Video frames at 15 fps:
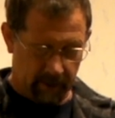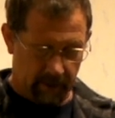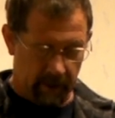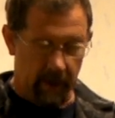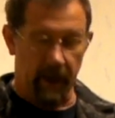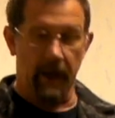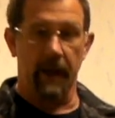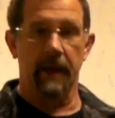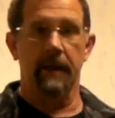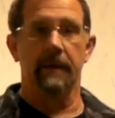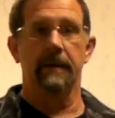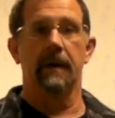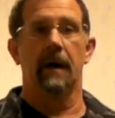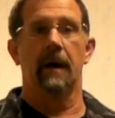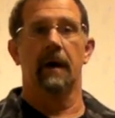
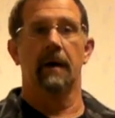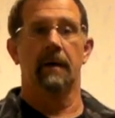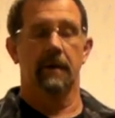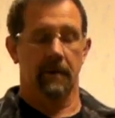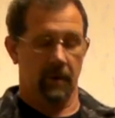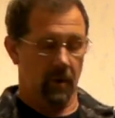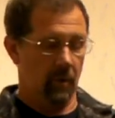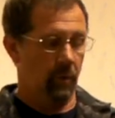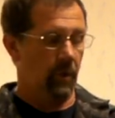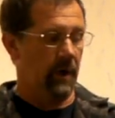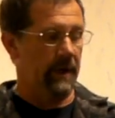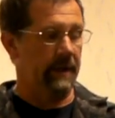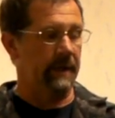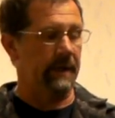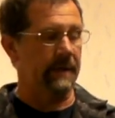and
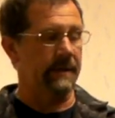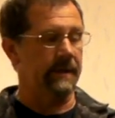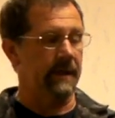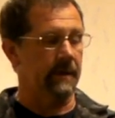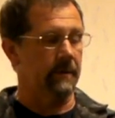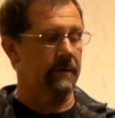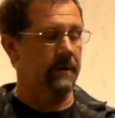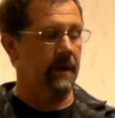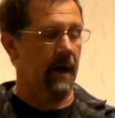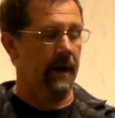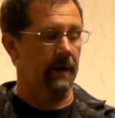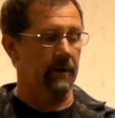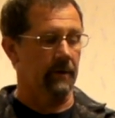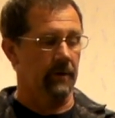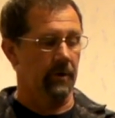one of these here
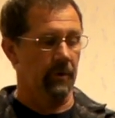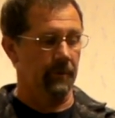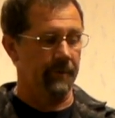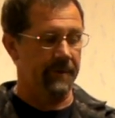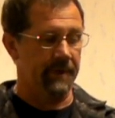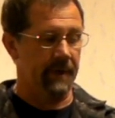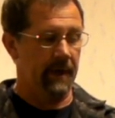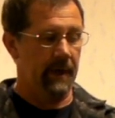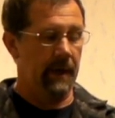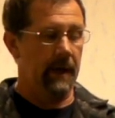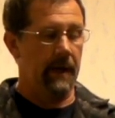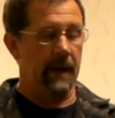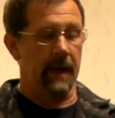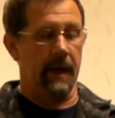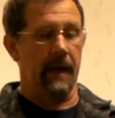TigerLoops,
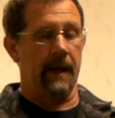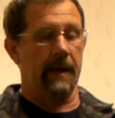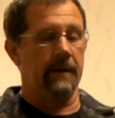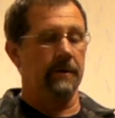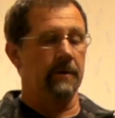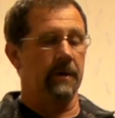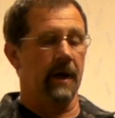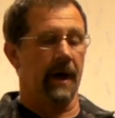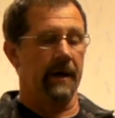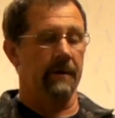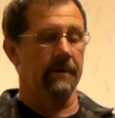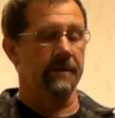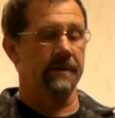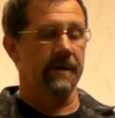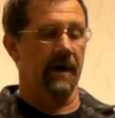and you got
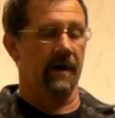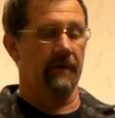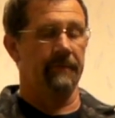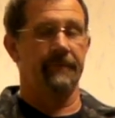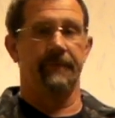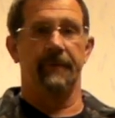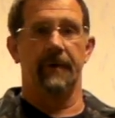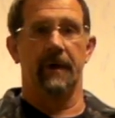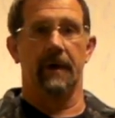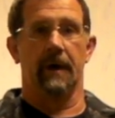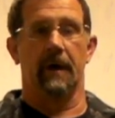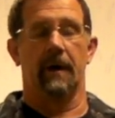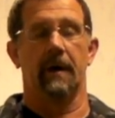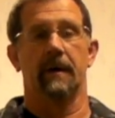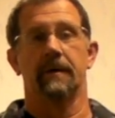yourself
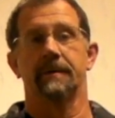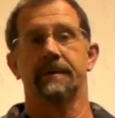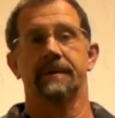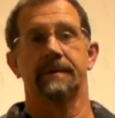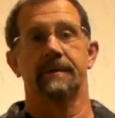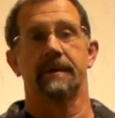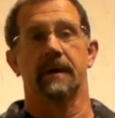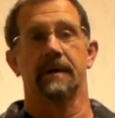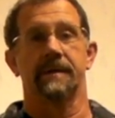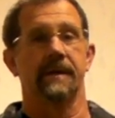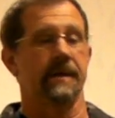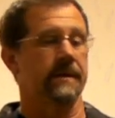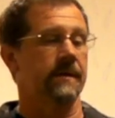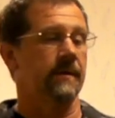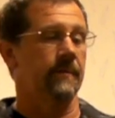the
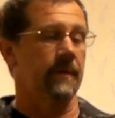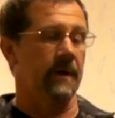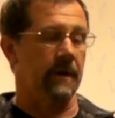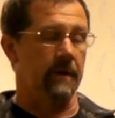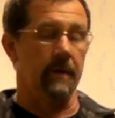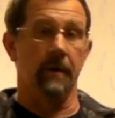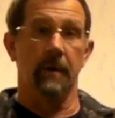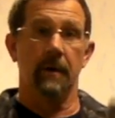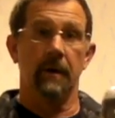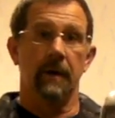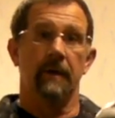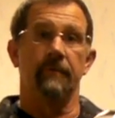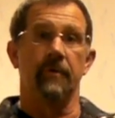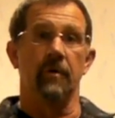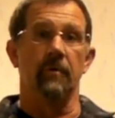system that
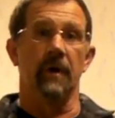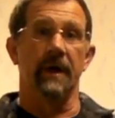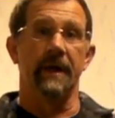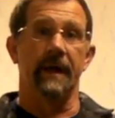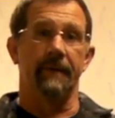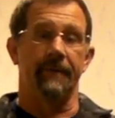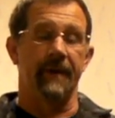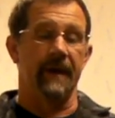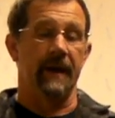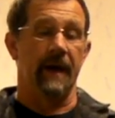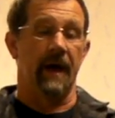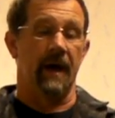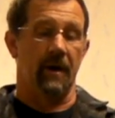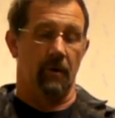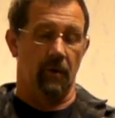you run that thing
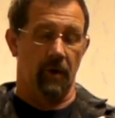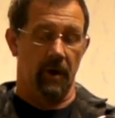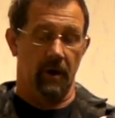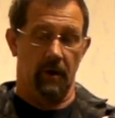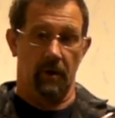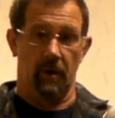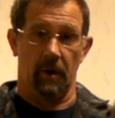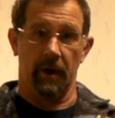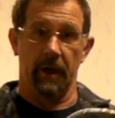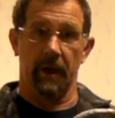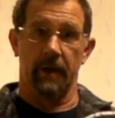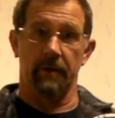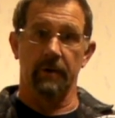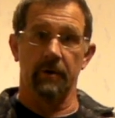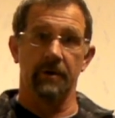out of oil. All you
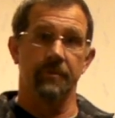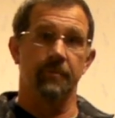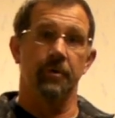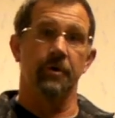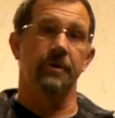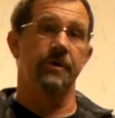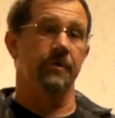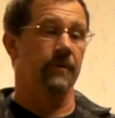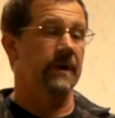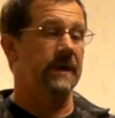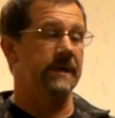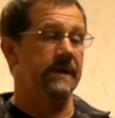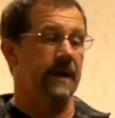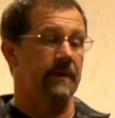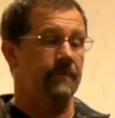gotta do is push the
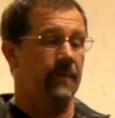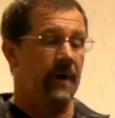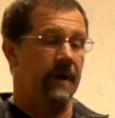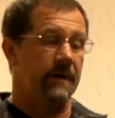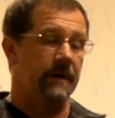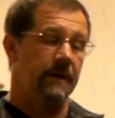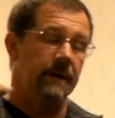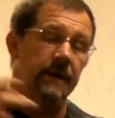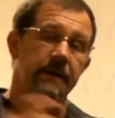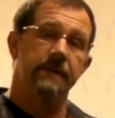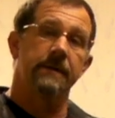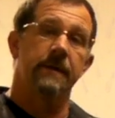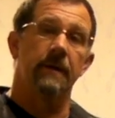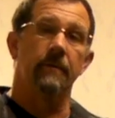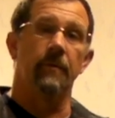reset button.
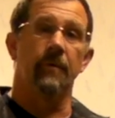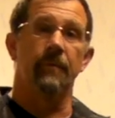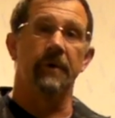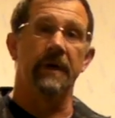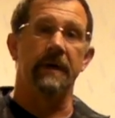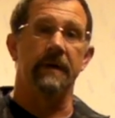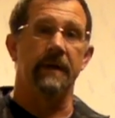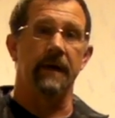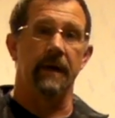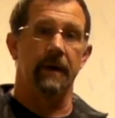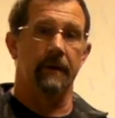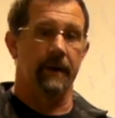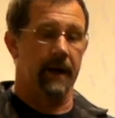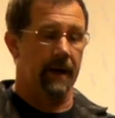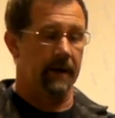This thing will bleed the
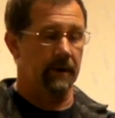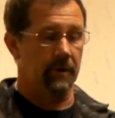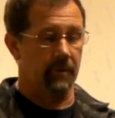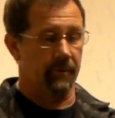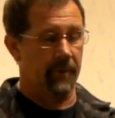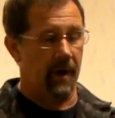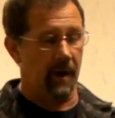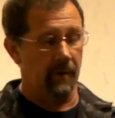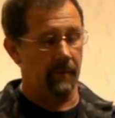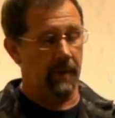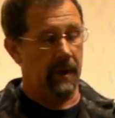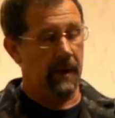air out of your pump,